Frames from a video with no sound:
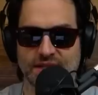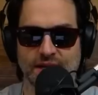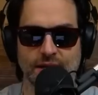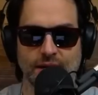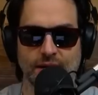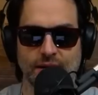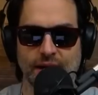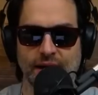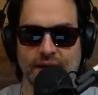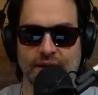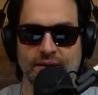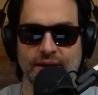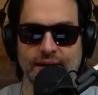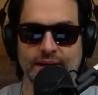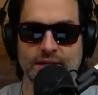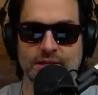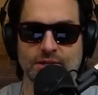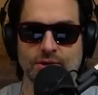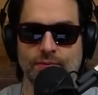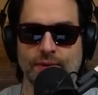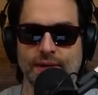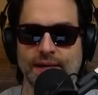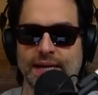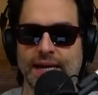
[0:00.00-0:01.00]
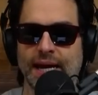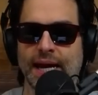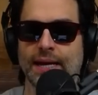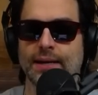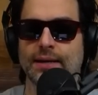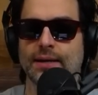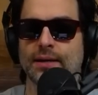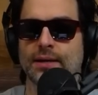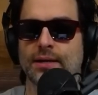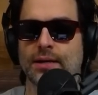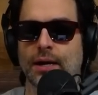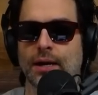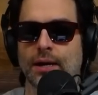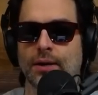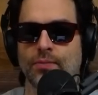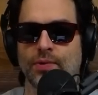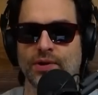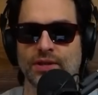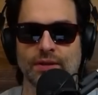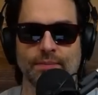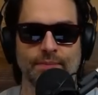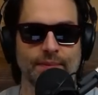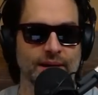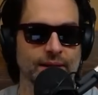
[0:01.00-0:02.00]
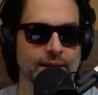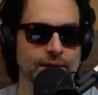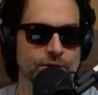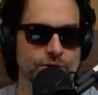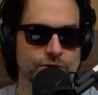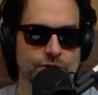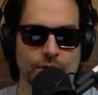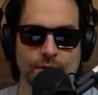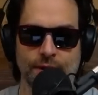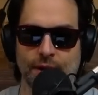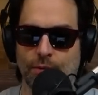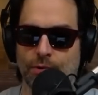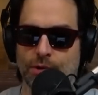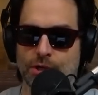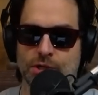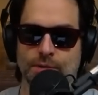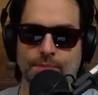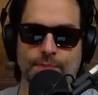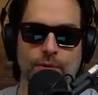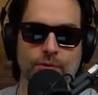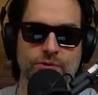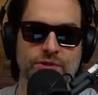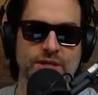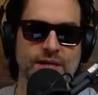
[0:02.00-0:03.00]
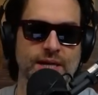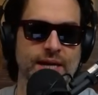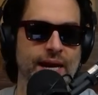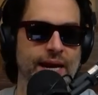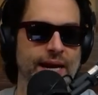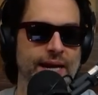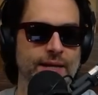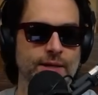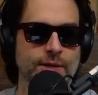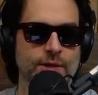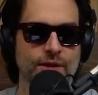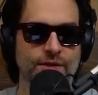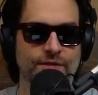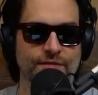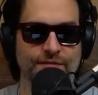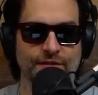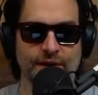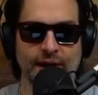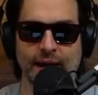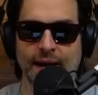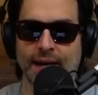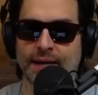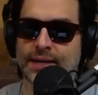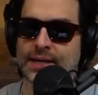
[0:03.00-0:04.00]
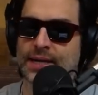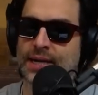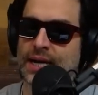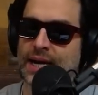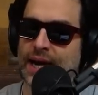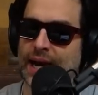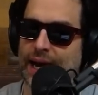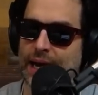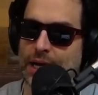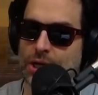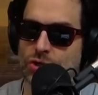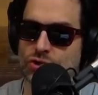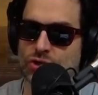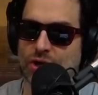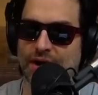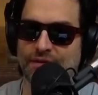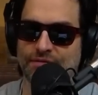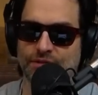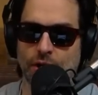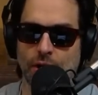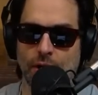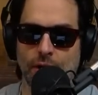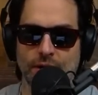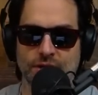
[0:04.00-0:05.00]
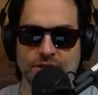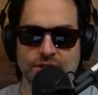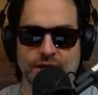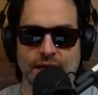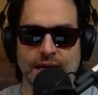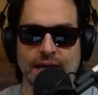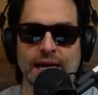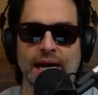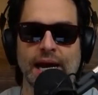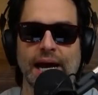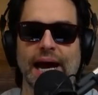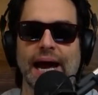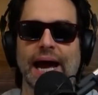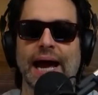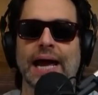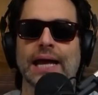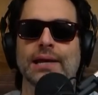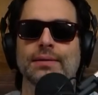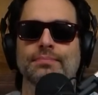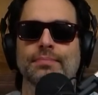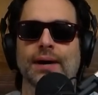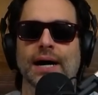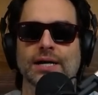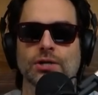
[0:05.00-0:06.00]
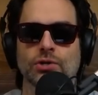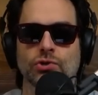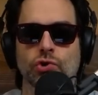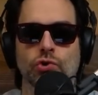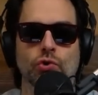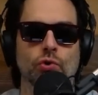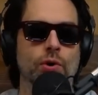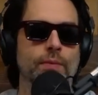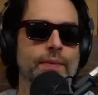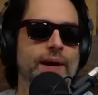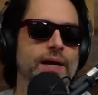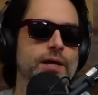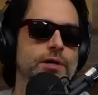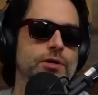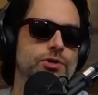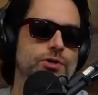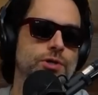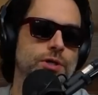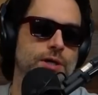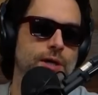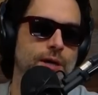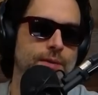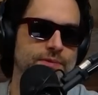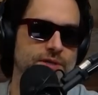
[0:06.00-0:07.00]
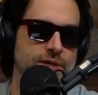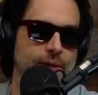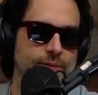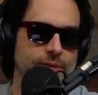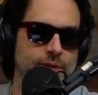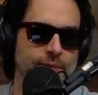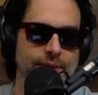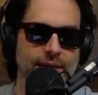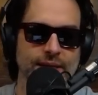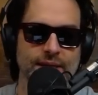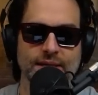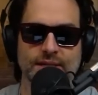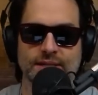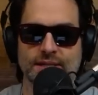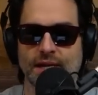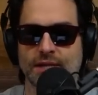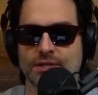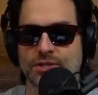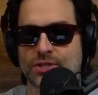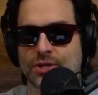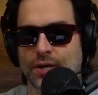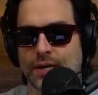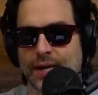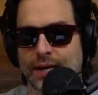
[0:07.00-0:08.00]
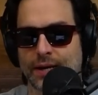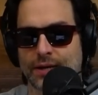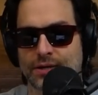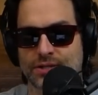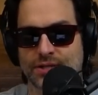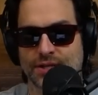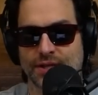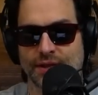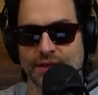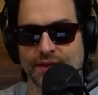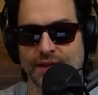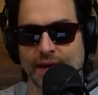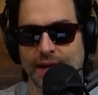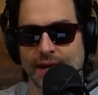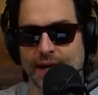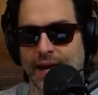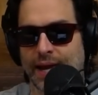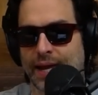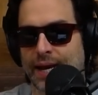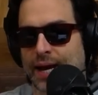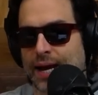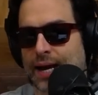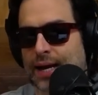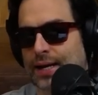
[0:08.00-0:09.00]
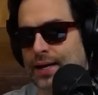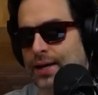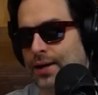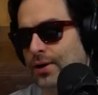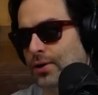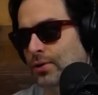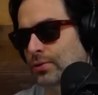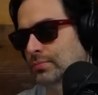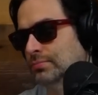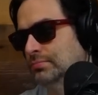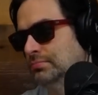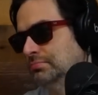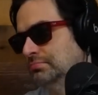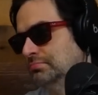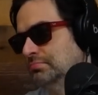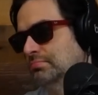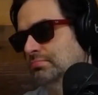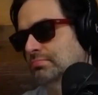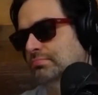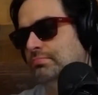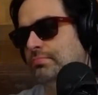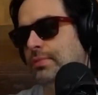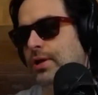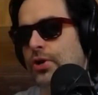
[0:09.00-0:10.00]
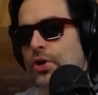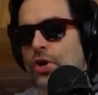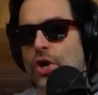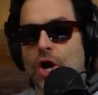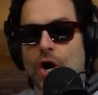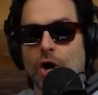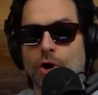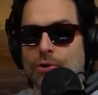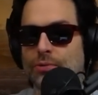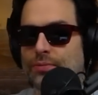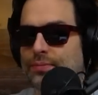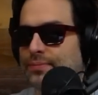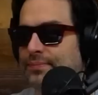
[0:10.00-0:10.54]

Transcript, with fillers: said, all right, great. So we get done with the Midland show. Now we're supposed to get into the van and drive to Austin. And my tour manager comes up to me and he says, so here's the thing. And I go, no.